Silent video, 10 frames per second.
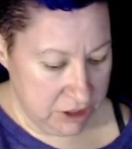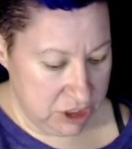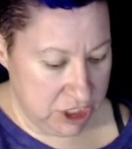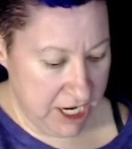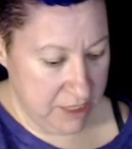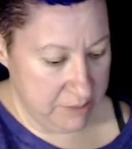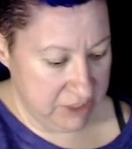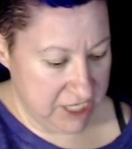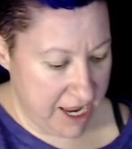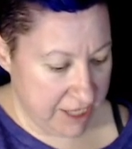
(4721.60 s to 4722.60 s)
gem
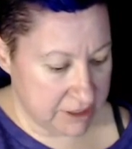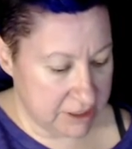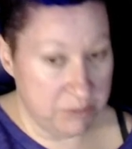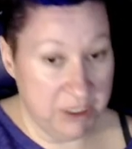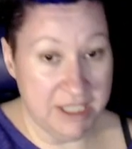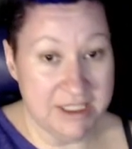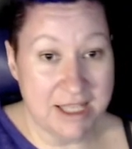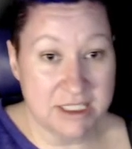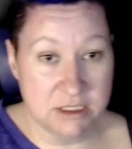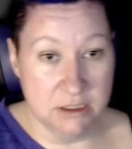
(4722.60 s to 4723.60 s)
text, because
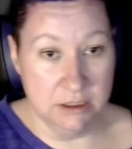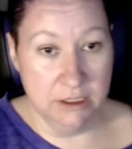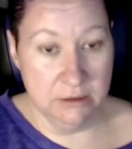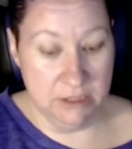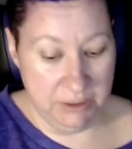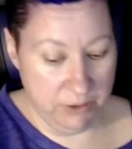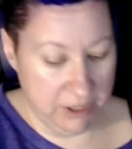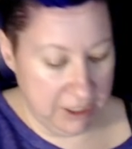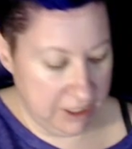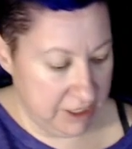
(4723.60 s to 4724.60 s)
that's literally
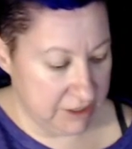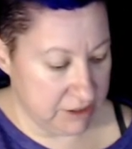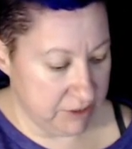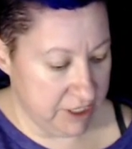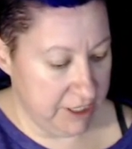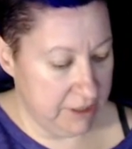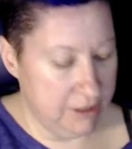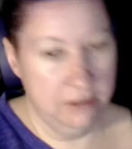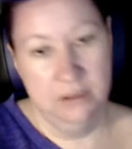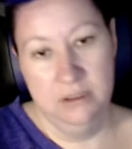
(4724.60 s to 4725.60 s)
what it is, right?
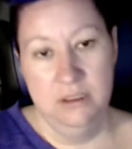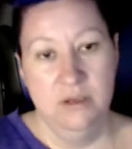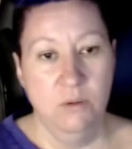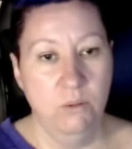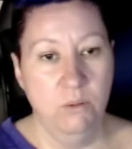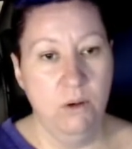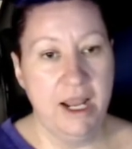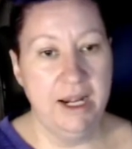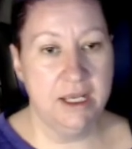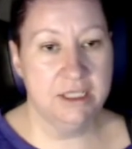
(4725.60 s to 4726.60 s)

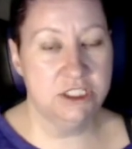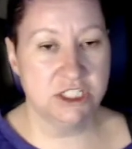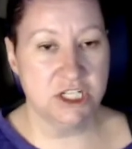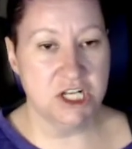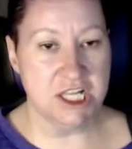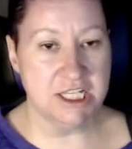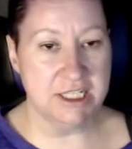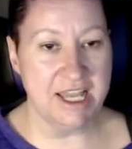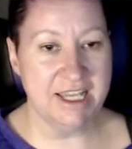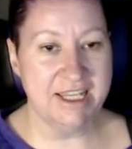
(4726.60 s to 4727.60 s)
Why not just call it
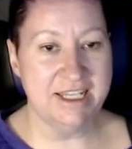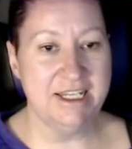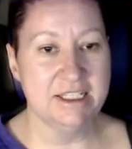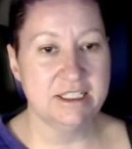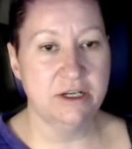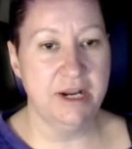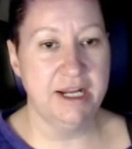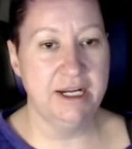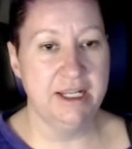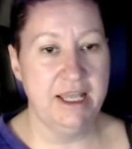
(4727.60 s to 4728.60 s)
like it is? All
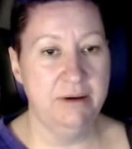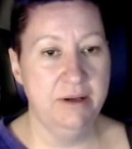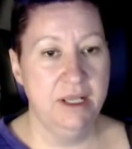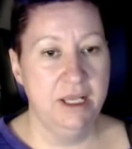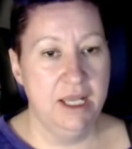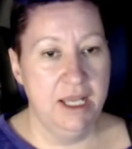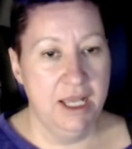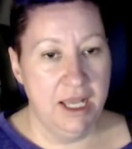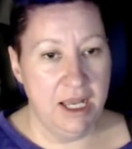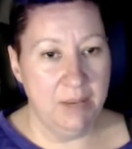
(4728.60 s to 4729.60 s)
right, and then
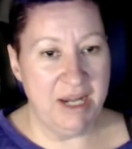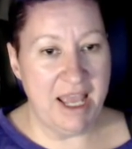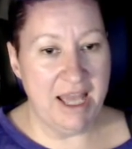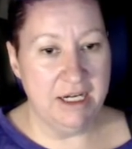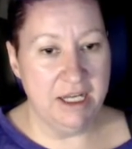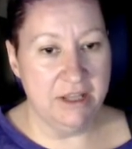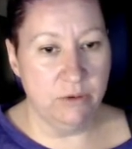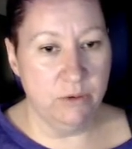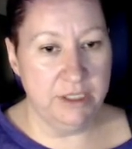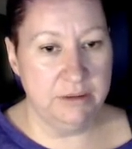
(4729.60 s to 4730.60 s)
I'm going to add
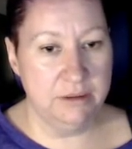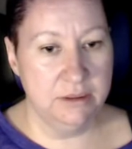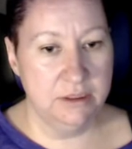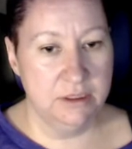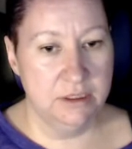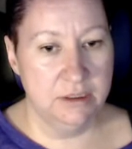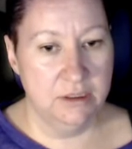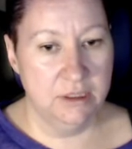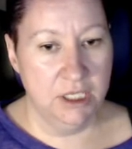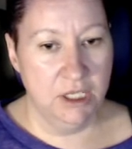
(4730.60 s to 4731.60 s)
another one
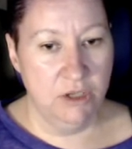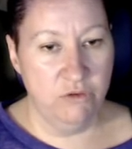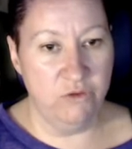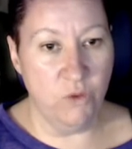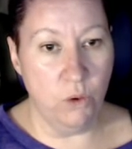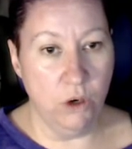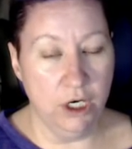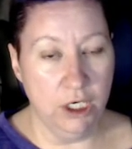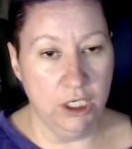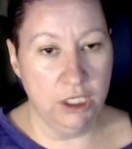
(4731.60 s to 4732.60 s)

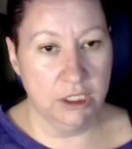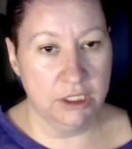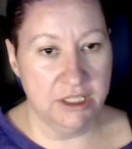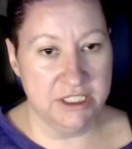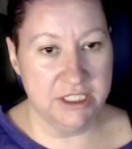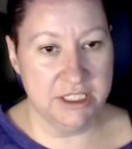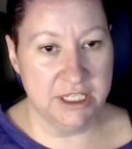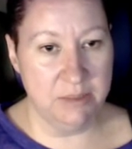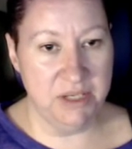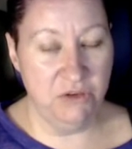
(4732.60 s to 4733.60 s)
for, this is going
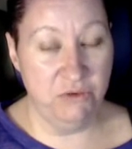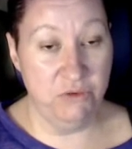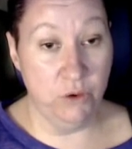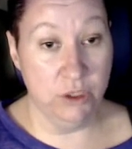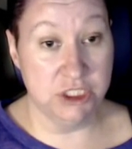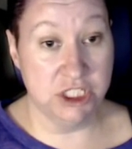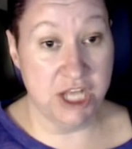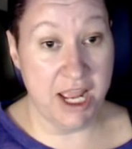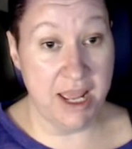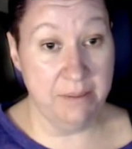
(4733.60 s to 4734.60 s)
to be for
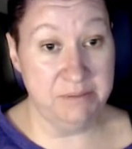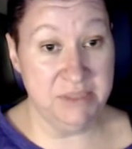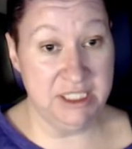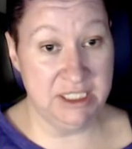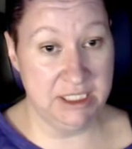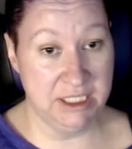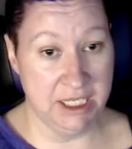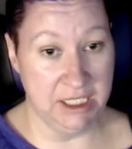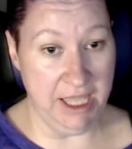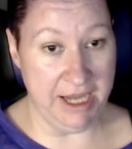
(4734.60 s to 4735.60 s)
gems
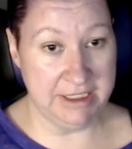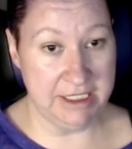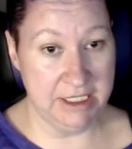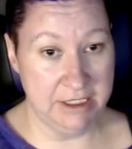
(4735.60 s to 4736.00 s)
collected.